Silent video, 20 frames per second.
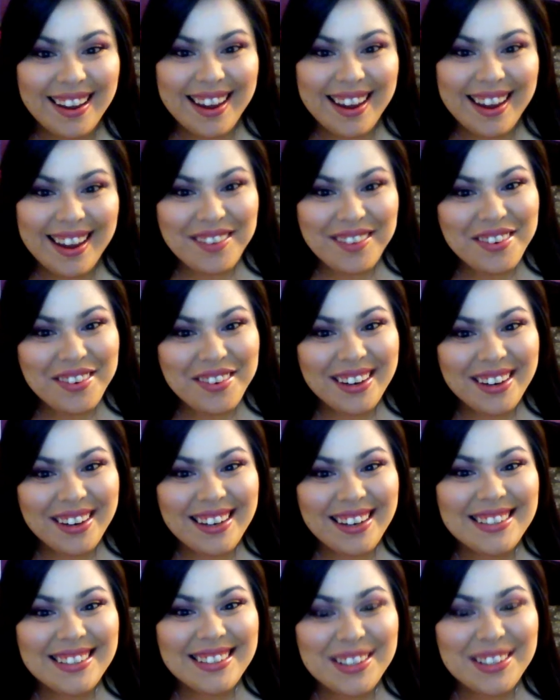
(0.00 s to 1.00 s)
Hey everyone,
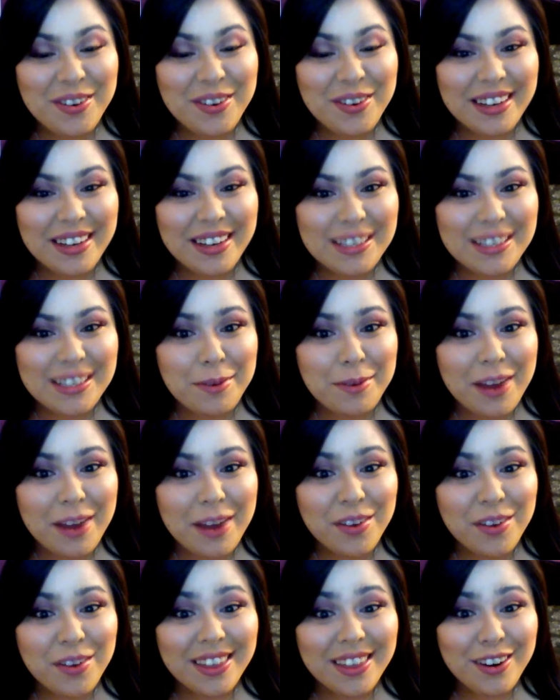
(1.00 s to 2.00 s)
it is so nice to be
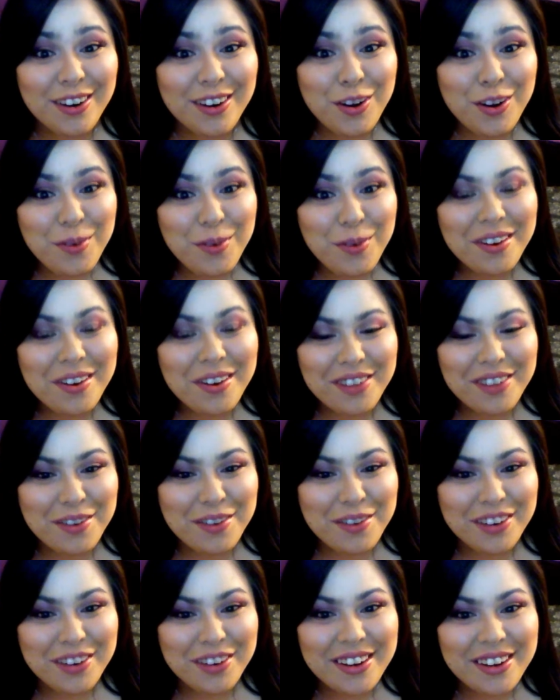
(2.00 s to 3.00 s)
back with a new
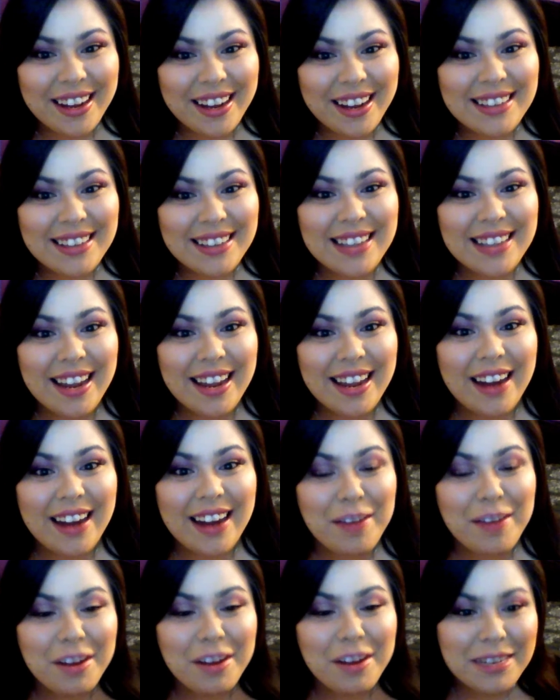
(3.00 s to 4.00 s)
review for you guys, and
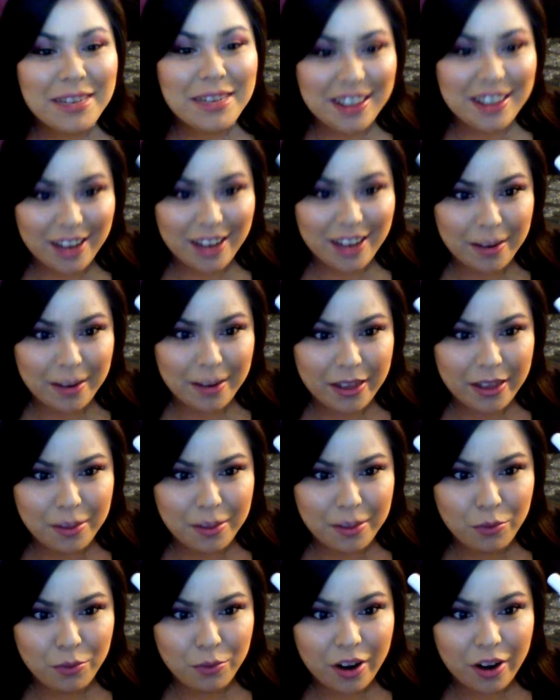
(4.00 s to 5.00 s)
I'm going to be talking about
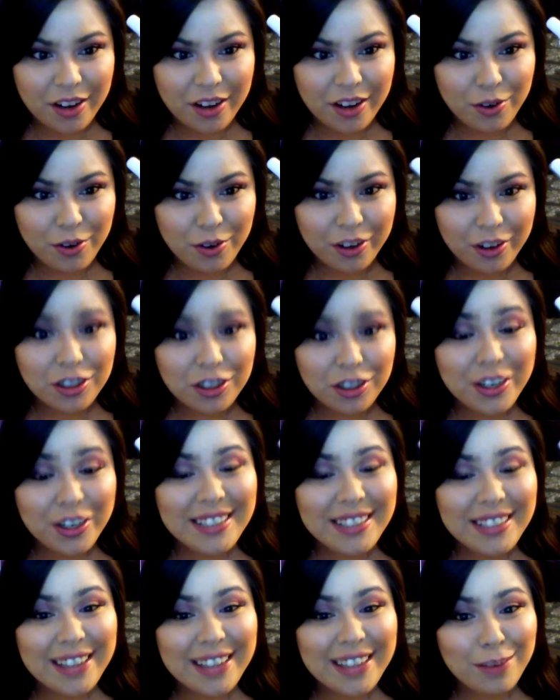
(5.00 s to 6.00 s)
the Moroccan Oil
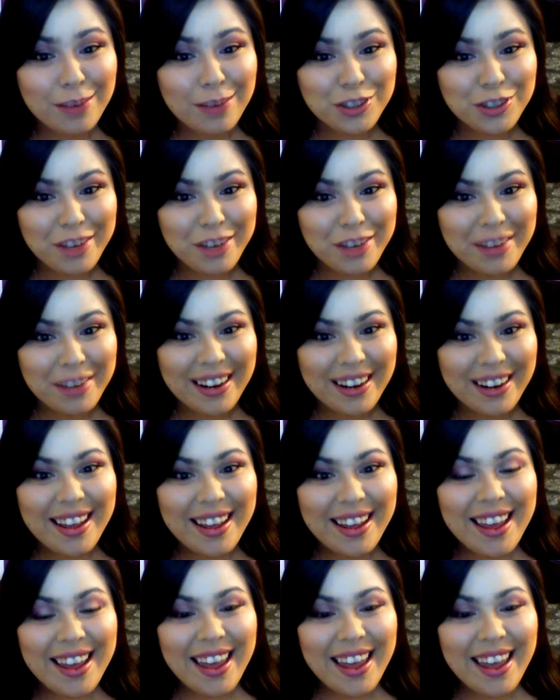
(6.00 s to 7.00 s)
Dry Scalp Treatment.
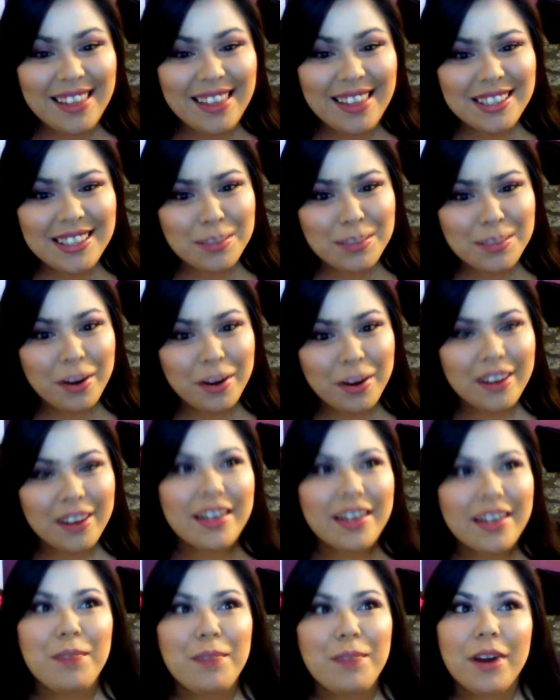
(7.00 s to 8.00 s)
And this is a product
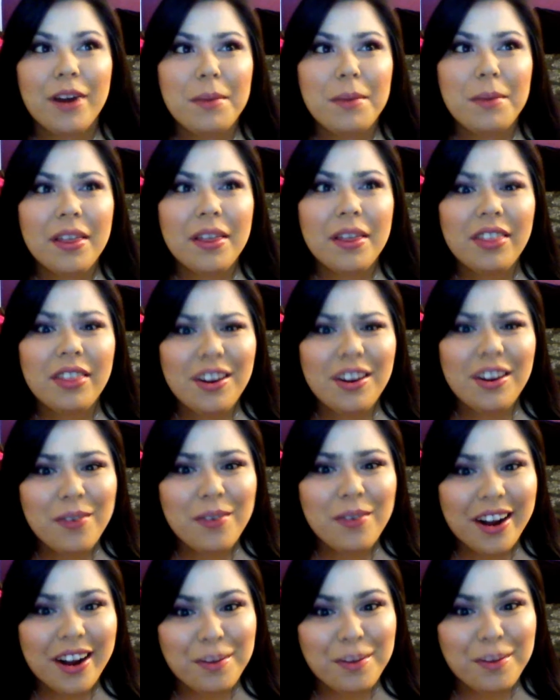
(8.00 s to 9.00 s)
that I brought up a little
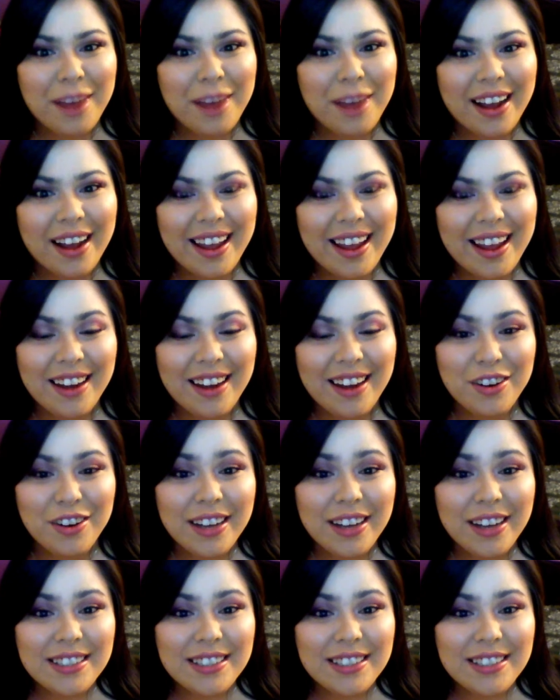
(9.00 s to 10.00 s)
while back and you
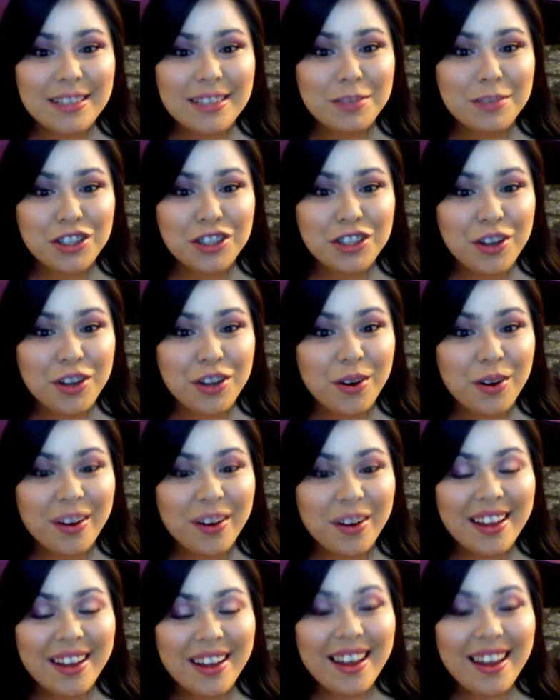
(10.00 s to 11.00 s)
guys seem to
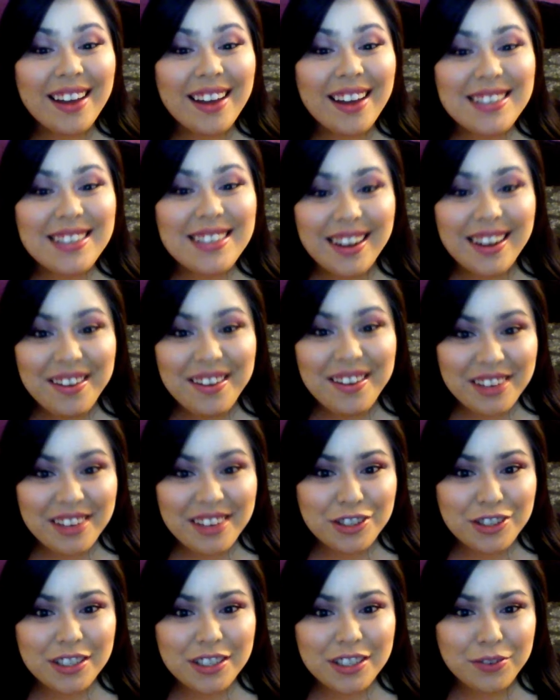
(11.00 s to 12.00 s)
show a ton of
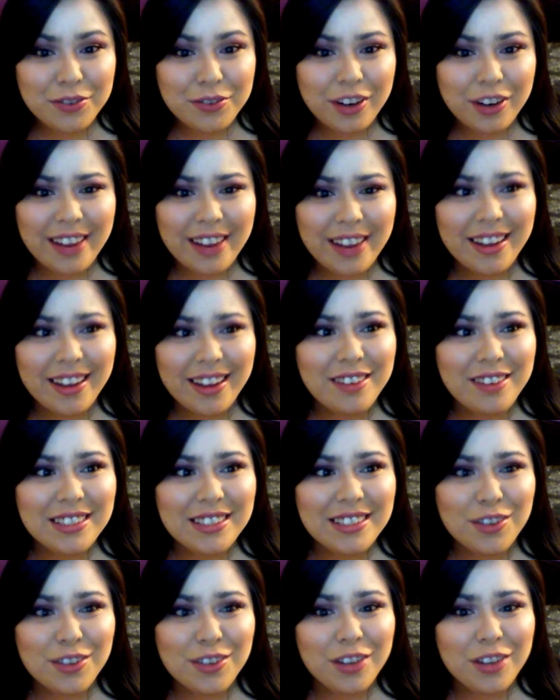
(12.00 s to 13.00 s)
interest for. I thought I
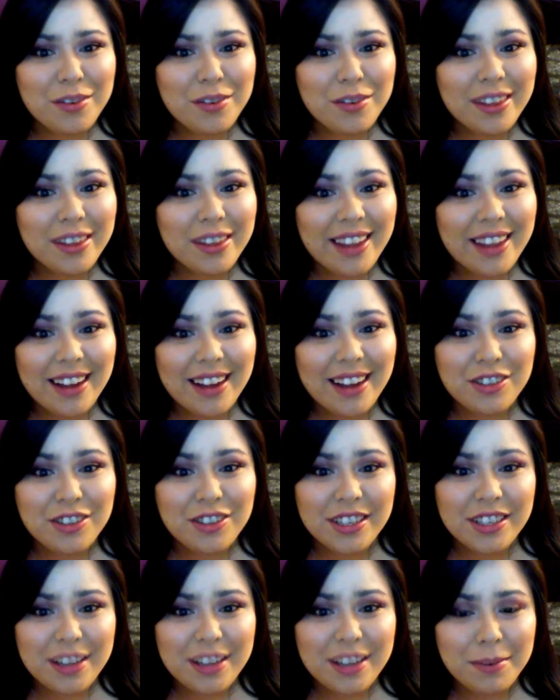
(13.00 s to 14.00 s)
was the only one that had
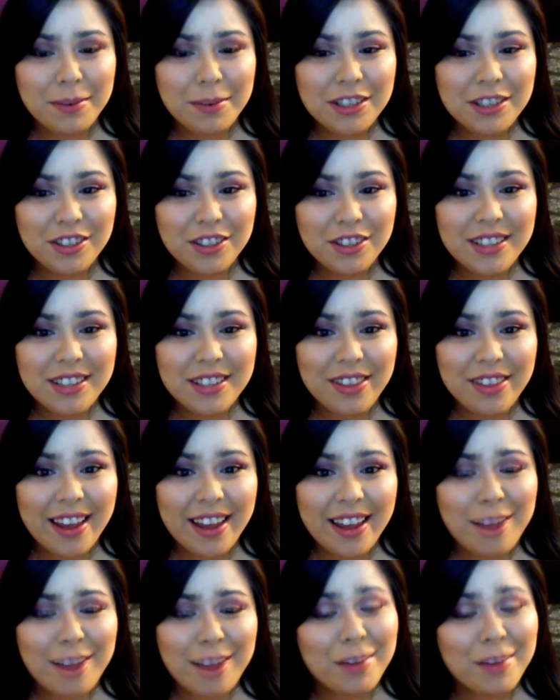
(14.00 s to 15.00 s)
dry scalp, but it turns out
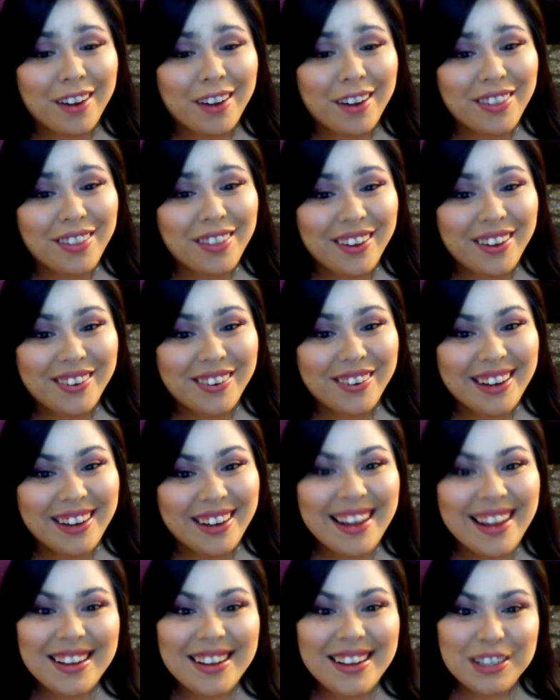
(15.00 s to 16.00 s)
that I'm not alone.
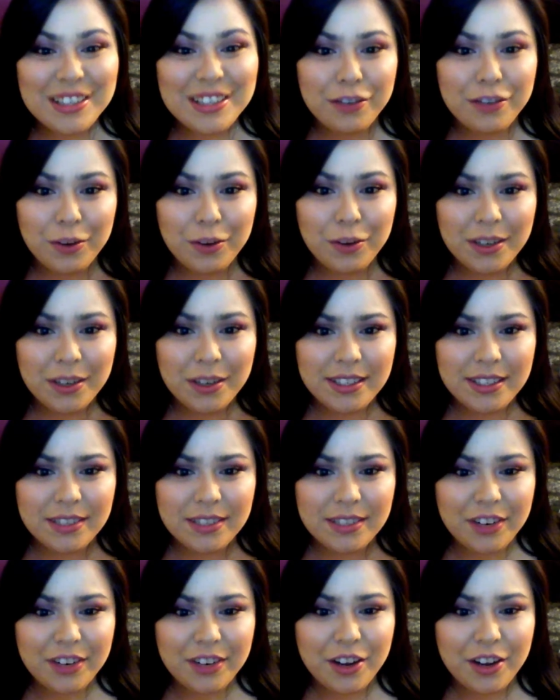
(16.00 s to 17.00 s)
So if you're watching
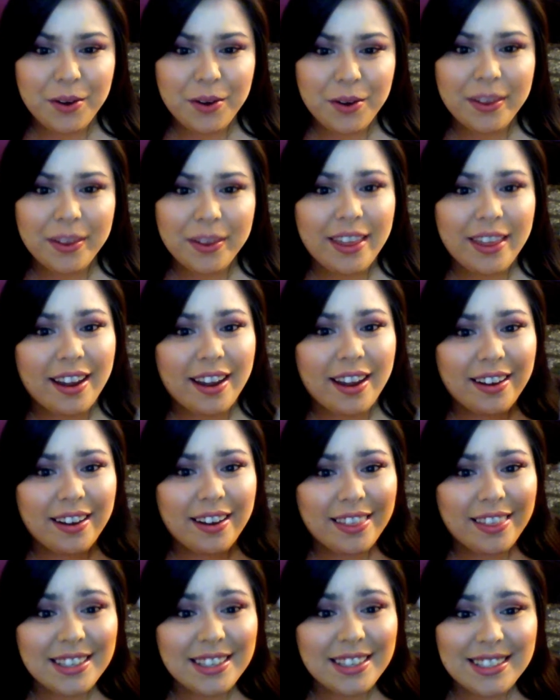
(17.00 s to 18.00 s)
this video,
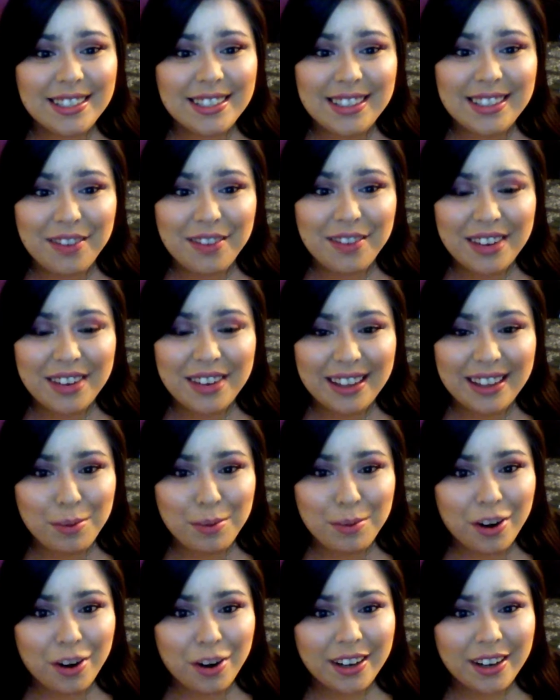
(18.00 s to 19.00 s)
then this is definitely a
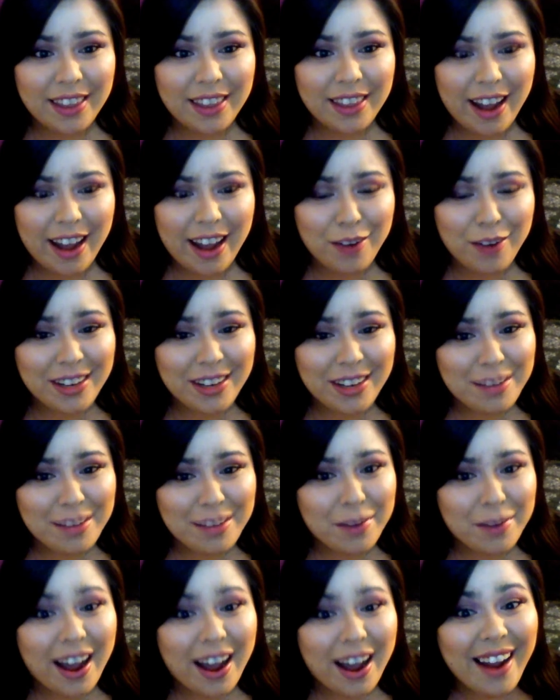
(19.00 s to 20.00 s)
product that I would keep
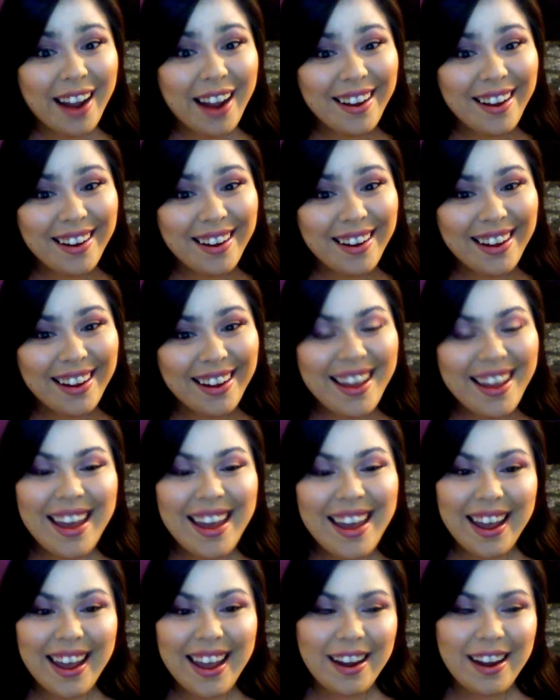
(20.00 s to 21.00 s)
my eye on,
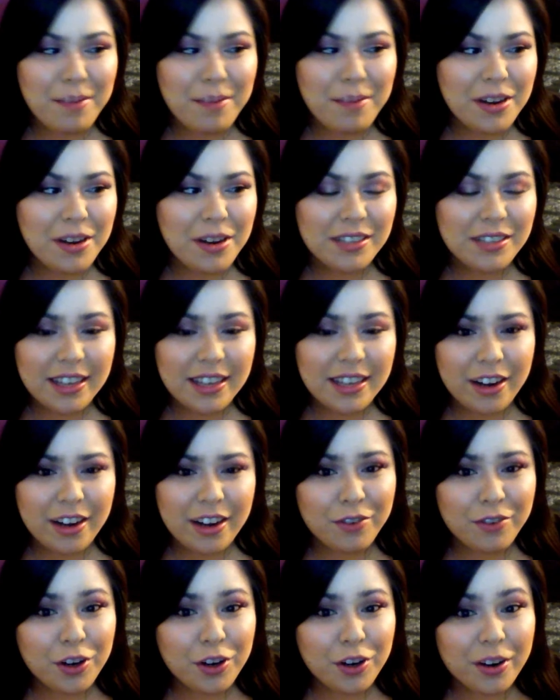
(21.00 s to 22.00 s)
and I've been using it now
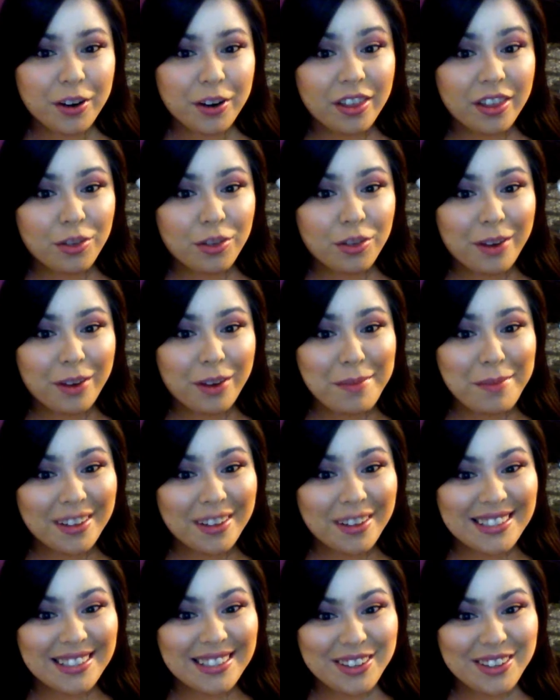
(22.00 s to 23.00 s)
for going on 3
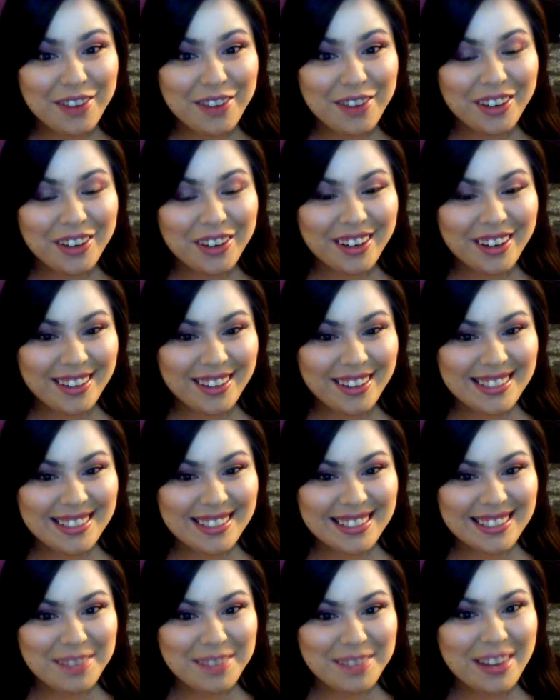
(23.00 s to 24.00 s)
months, so if you're curious to
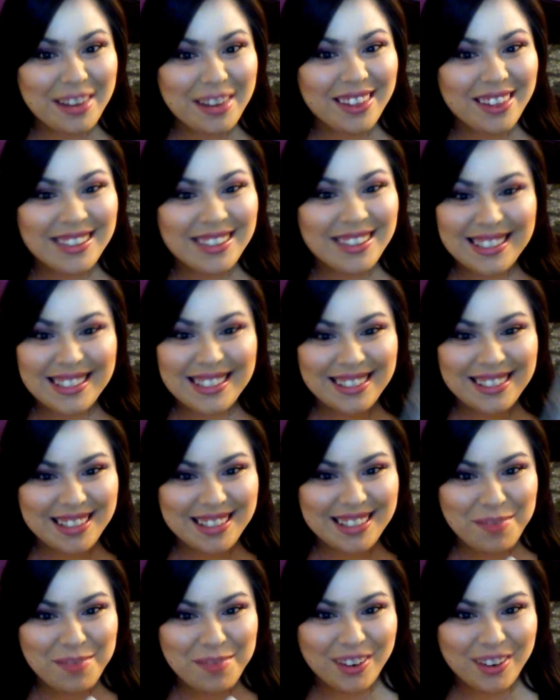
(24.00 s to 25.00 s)
see my thoughts, then
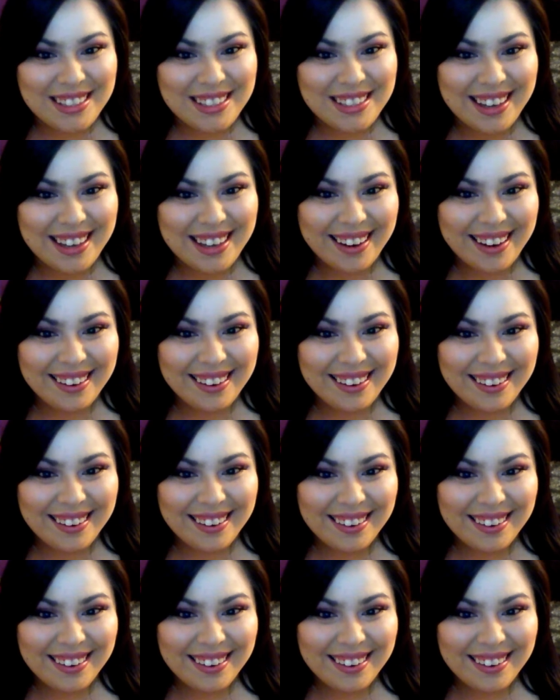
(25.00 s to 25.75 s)
just keep watching.